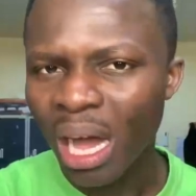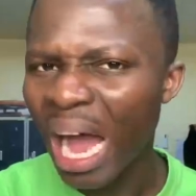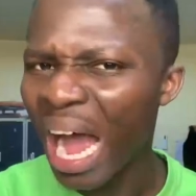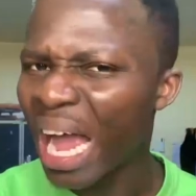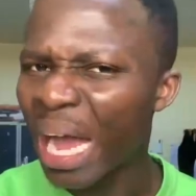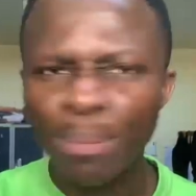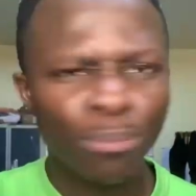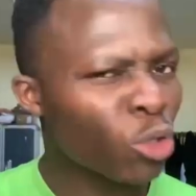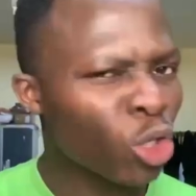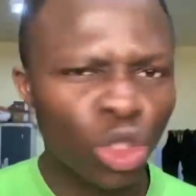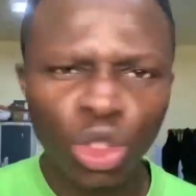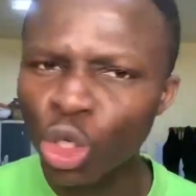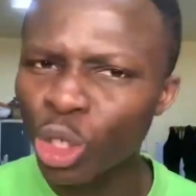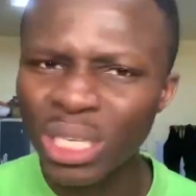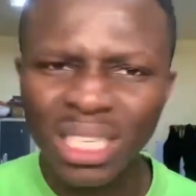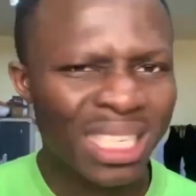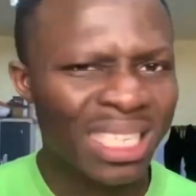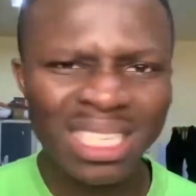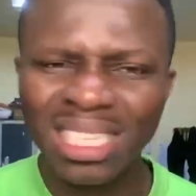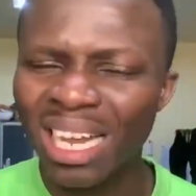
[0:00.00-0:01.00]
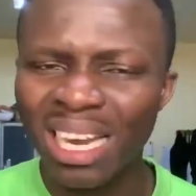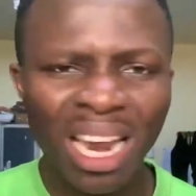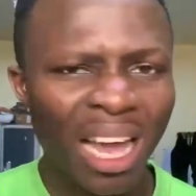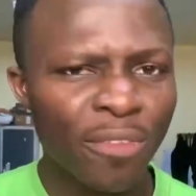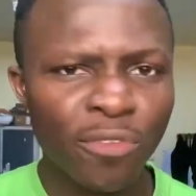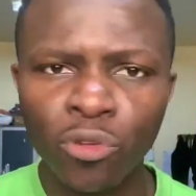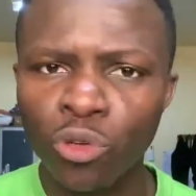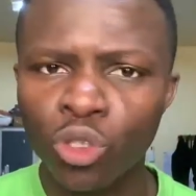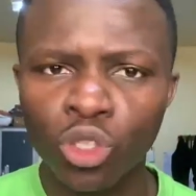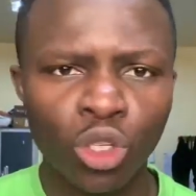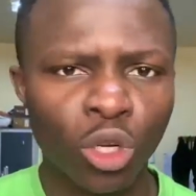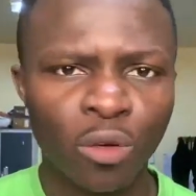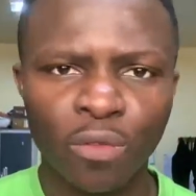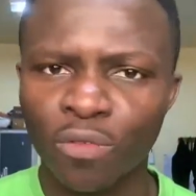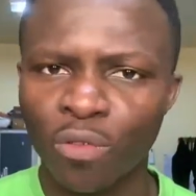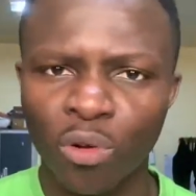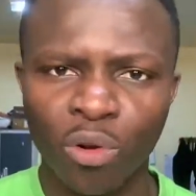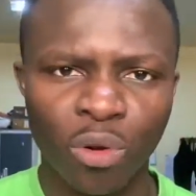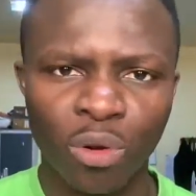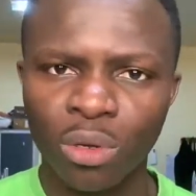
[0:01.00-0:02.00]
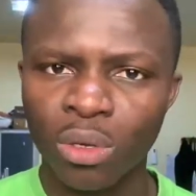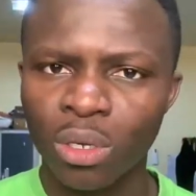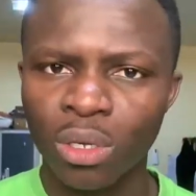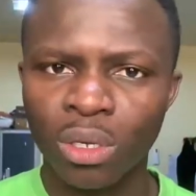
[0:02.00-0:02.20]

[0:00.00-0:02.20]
I am not sure this is the life you sought for.